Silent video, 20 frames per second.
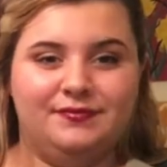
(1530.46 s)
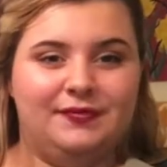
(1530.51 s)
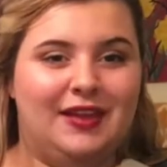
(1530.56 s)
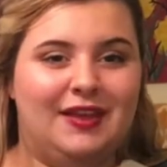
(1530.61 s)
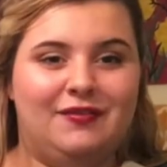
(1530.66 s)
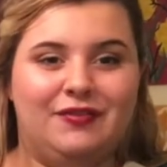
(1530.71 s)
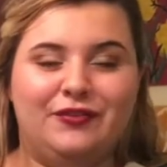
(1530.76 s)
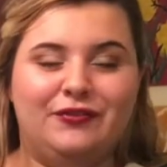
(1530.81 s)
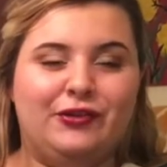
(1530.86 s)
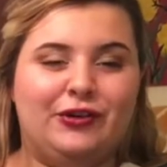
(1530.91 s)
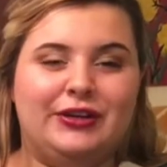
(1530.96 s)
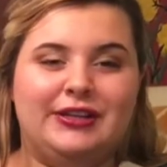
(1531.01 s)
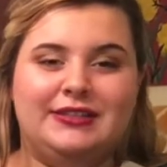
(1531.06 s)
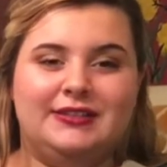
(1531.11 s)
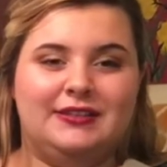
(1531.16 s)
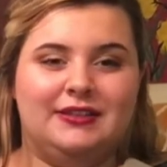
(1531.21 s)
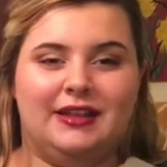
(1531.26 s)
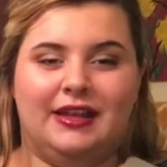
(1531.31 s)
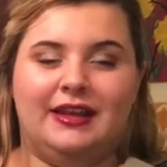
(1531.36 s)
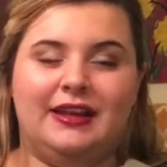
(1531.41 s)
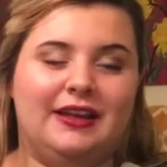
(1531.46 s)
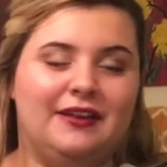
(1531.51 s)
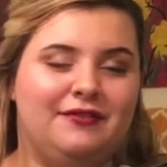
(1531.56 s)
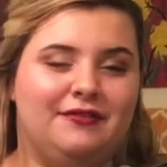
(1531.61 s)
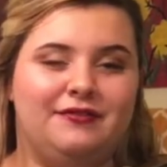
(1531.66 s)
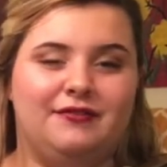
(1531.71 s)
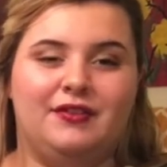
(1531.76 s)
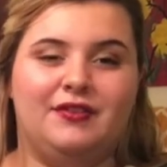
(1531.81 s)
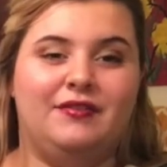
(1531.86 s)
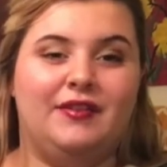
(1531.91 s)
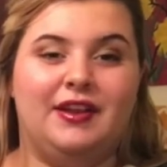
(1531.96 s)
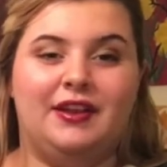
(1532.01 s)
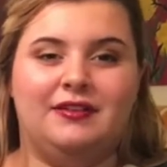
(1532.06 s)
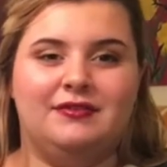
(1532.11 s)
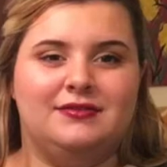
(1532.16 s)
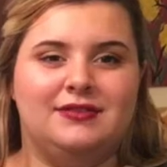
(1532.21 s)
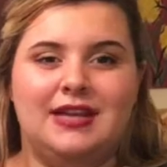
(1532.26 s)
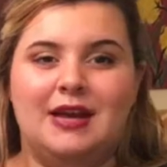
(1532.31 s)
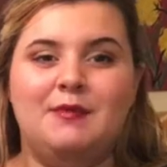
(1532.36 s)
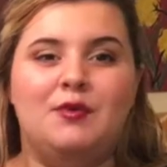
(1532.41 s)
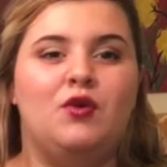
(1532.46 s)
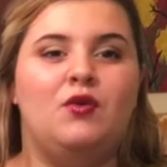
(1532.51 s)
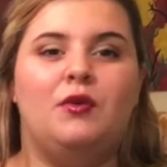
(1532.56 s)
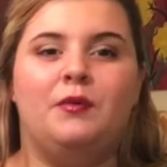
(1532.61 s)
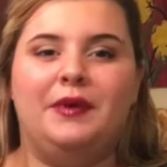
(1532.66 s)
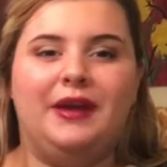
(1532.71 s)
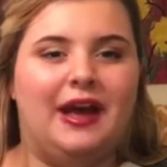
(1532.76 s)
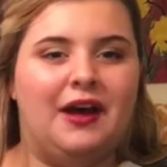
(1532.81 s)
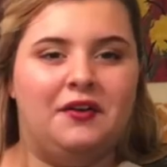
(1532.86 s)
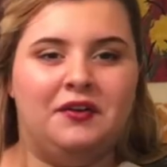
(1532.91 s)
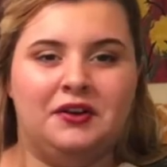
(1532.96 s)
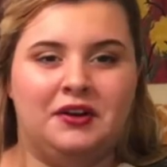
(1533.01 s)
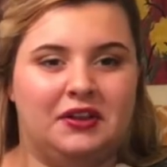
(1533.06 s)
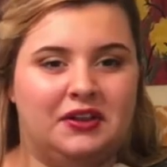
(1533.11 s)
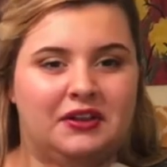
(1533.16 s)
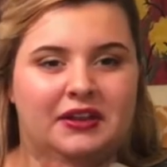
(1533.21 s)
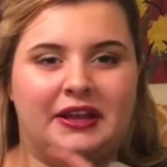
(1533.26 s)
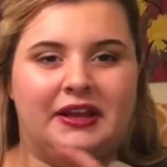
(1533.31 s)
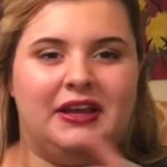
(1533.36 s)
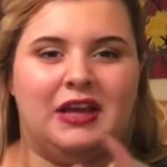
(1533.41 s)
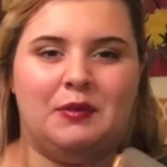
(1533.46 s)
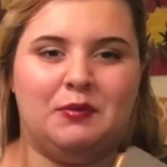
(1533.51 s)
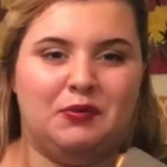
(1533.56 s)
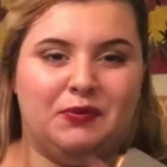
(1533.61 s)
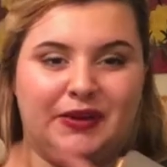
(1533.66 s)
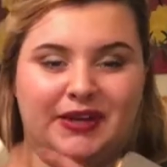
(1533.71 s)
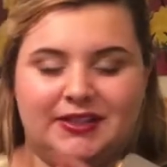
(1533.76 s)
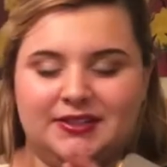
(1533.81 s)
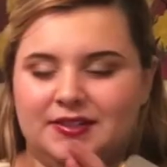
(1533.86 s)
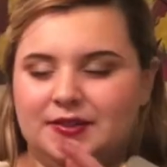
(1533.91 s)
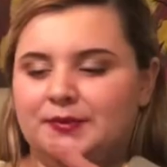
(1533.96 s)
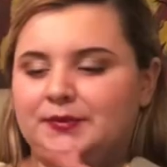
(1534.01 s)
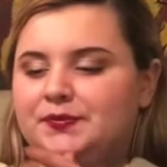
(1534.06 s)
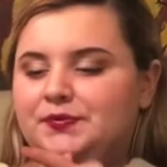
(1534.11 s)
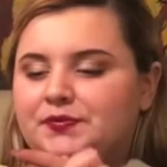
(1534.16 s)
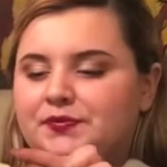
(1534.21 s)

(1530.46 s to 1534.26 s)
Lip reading: if you've already, like, if the demo will be out in like a couple weeks.